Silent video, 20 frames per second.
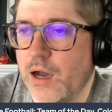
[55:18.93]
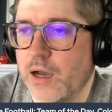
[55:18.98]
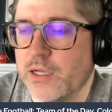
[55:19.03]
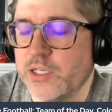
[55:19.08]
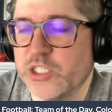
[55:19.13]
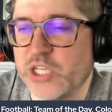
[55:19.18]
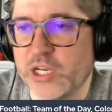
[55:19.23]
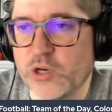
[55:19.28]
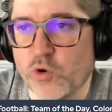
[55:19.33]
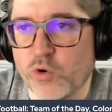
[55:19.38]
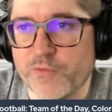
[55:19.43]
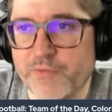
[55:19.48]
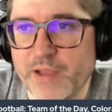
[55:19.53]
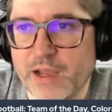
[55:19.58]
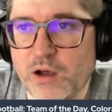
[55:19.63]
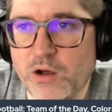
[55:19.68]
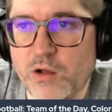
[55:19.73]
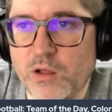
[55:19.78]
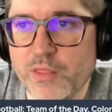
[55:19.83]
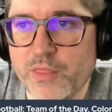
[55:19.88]
Jay
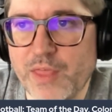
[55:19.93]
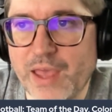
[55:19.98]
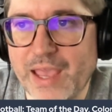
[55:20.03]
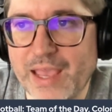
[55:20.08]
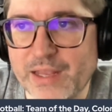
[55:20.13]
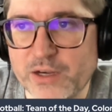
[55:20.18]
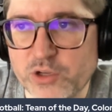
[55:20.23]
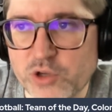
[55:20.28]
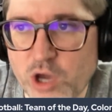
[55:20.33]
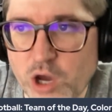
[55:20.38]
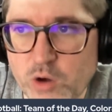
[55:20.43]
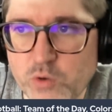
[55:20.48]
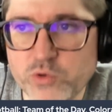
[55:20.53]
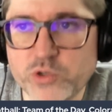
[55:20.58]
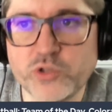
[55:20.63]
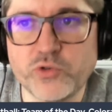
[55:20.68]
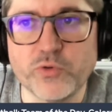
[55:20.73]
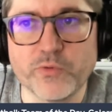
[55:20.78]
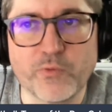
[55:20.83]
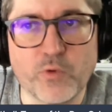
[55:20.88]
Norvell, the head
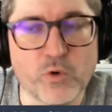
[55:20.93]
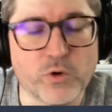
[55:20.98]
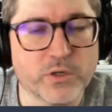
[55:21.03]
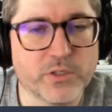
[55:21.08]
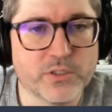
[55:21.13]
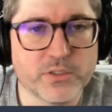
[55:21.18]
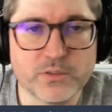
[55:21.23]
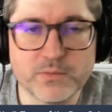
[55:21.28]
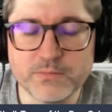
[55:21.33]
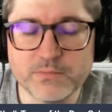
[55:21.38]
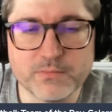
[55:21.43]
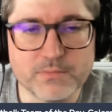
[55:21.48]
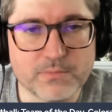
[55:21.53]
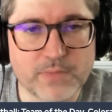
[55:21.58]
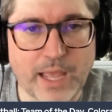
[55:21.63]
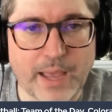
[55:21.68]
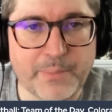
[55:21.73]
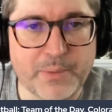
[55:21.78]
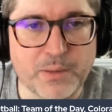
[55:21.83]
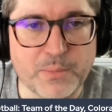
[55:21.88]
coach, who, of course,
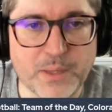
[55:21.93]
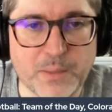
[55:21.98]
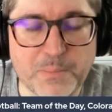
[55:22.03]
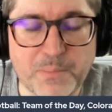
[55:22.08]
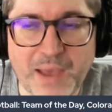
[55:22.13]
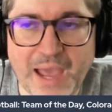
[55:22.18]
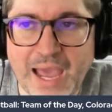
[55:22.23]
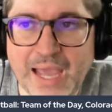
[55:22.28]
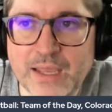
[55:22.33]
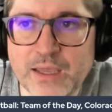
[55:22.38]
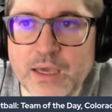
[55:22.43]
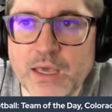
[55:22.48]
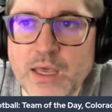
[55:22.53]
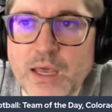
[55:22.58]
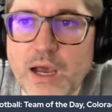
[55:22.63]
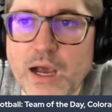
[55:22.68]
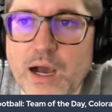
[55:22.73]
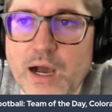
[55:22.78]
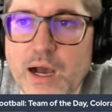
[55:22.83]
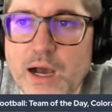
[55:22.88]
happy to be back.
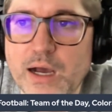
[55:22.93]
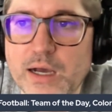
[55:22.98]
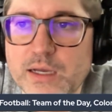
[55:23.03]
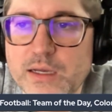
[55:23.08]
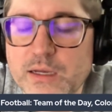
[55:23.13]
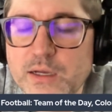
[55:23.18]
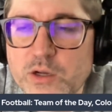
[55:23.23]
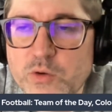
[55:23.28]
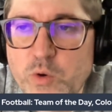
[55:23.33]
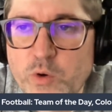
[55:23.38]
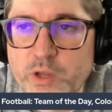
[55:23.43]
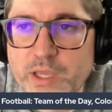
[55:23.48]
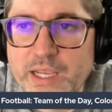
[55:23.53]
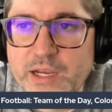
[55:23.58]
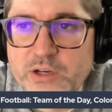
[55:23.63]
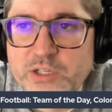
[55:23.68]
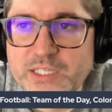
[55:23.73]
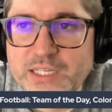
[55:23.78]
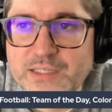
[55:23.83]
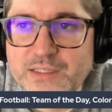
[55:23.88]
Quoting
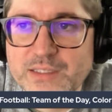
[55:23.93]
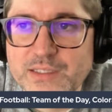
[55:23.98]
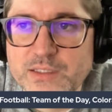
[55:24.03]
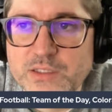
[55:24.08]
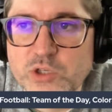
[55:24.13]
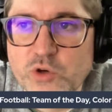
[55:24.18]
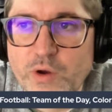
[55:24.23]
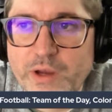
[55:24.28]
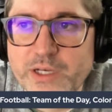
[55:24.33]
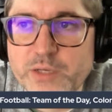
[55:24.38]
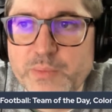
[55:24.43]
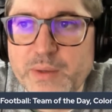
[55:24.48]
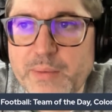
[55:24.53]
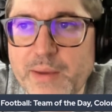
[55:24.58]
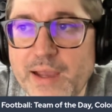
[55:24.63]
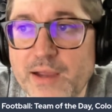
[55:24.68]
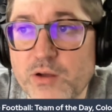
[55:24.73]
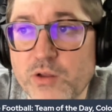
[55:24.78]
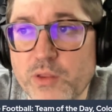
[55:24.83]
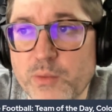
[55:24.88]
here says, "It's great to be
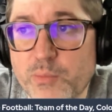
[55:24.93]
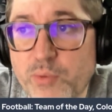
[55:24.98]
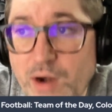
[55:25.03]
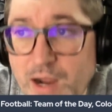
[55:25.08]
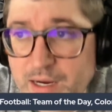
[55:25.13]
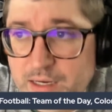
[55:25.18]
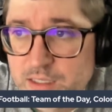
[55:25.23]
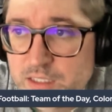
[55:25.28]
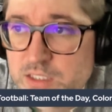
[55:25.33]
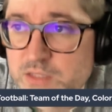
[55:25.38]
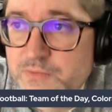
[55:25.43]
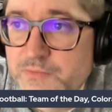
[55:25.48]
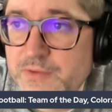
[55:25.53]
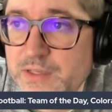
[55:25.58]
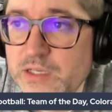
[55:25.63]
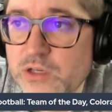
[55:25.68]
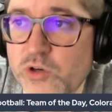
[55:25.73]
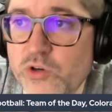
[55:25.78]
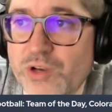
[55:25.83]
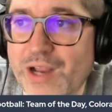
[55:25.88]
back on the practice
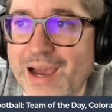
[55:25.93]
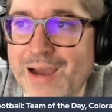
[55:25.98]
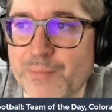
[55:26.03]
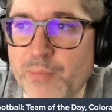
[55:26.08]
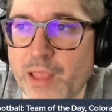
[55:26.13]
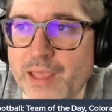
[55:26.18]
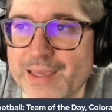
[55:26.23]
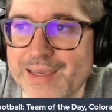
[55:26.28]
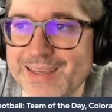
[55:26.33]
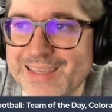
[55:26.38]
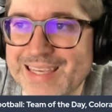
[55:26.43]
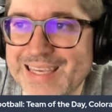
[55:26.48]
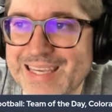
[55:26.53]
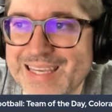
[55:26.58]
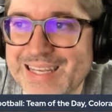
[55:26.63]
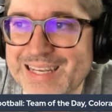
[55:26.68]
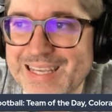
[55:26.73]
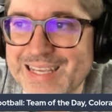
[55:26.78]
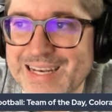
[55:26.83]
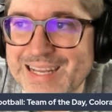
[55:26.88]
field. I'm like a
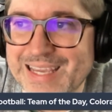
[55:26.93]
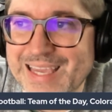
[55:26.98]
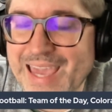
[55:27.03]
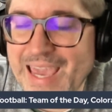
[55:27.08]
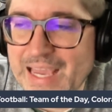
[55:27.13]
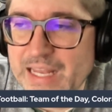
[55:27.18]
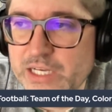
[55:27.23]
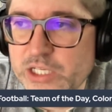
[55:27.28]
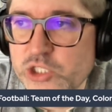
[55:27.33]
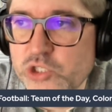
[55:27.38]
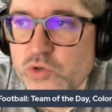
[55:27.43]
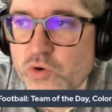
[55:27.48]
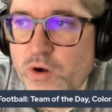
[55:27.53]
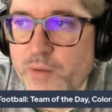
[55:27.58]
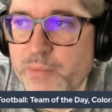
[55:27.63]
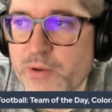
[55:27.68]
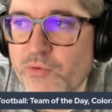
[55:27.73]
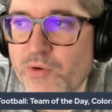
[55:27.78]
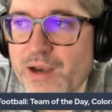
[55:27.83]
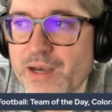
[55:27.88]
kid in a candy store. I've
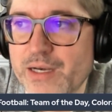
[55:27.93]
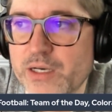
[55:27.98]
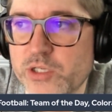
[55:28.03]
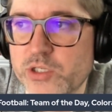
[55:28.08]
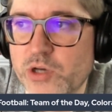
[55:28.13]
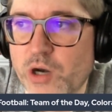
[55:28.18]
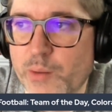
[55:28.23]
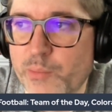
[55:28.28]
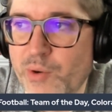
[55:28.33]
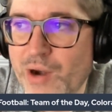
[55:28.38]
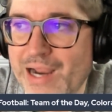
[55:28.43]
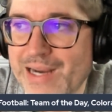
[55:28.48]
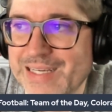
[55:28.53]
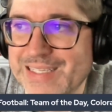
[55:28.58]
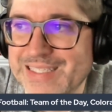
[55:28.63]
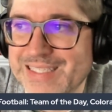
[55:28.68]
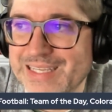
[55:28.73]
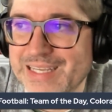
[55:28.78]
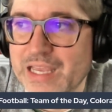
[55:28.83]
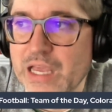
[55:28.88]
been ready to start
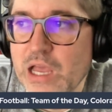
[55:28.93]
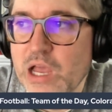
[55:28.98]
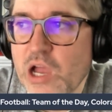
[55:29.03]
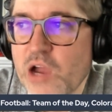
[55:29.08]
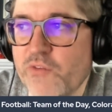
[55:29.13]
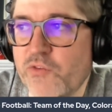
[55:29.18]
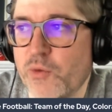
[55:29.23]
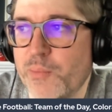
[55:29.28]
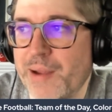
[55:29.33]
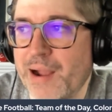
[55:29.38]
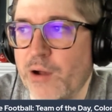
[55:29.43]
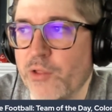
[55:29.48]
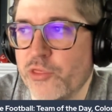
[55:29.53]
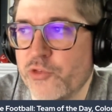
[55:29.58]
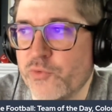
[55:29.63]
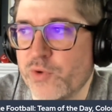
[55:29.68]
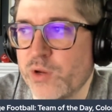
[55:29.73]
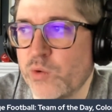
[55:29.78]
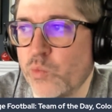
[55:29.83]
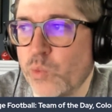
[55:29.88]
practicing for about
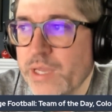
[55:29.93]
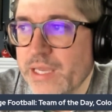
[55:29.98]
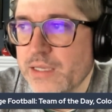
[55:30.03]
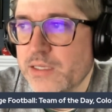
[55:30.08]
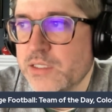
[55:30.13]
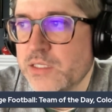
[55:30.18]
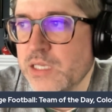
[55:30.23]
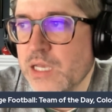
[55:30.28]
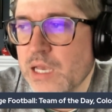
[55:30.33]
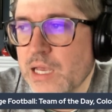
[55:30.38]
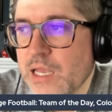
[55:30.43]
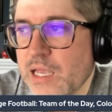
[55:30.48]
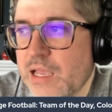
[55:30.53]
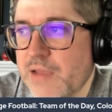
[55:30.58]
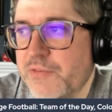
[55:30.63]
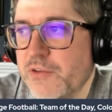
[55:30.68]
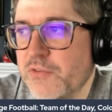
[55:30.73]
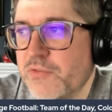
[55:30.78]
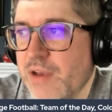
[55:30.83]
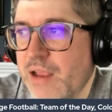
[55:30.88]
3 weeks.
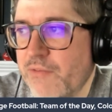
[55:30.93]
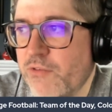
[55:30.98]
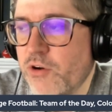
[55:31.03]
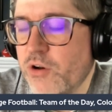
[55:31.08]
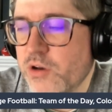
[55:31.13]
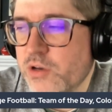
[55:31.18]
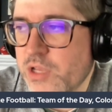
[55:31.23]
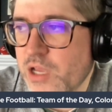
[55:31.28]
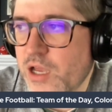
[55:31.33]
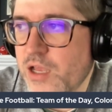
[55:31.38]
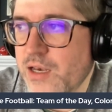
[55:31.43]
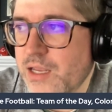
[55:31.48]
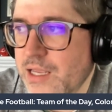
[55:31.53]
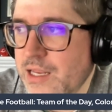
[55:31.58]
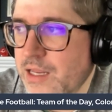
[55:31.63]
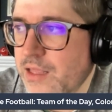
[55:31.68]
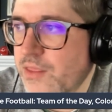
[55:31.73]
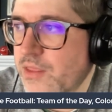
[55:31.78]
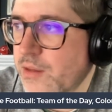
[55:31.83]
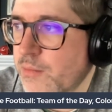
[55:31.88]
If you've never done
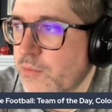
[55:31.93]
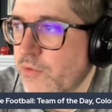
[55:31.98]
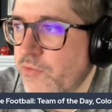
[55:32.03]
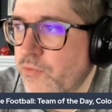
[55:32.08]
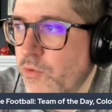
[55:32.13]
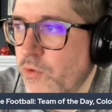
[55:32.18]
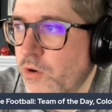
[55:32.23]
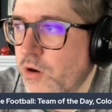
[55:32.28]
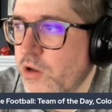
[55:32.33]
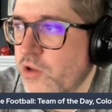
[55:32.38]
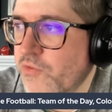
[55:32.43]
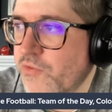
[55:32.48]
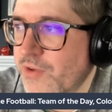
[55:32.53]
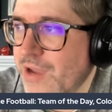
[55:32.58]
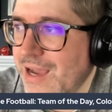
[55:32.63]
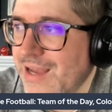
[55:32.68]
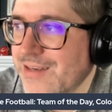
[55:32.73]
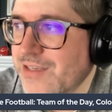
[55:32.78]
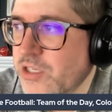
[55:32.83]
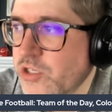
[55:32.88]
anything before, you've
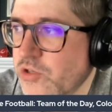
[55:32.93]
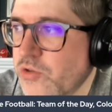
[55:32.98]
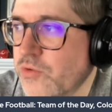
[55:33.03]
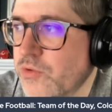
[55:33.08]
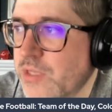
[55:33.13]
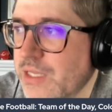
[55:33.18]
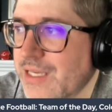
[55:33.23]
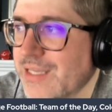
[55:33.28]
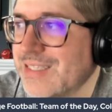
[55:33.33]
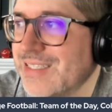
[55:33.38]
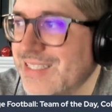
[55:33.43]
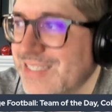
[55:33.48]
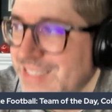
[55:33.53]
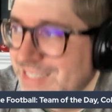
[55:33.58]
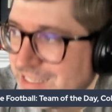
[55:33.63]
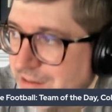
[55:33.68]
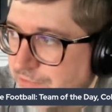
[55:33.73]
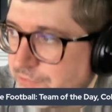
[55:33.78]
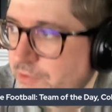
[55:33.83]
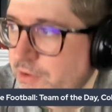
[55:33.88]
got to do things
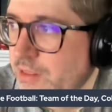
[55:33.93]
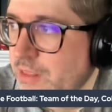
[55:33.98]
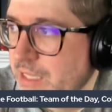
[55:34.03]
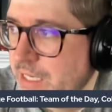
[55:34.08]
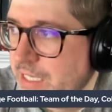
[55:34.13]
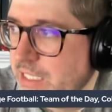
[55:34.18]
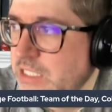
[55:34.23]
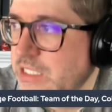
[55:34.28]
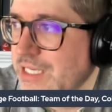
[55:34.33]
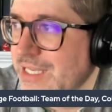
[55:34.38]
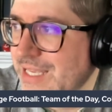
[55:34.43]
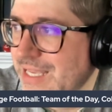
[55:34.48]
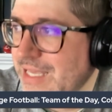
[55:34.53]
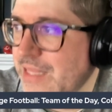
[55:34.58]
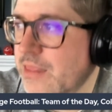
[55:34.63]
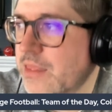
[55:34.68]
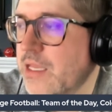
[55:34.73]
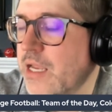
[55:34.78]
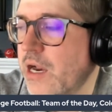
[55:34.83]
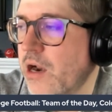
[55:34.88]
differently to
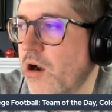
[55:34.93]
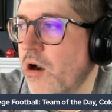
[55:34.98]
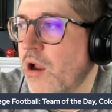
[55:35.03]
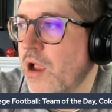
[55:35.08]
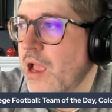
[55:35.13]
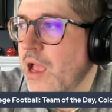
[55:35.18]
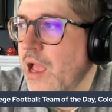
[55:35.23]
get there.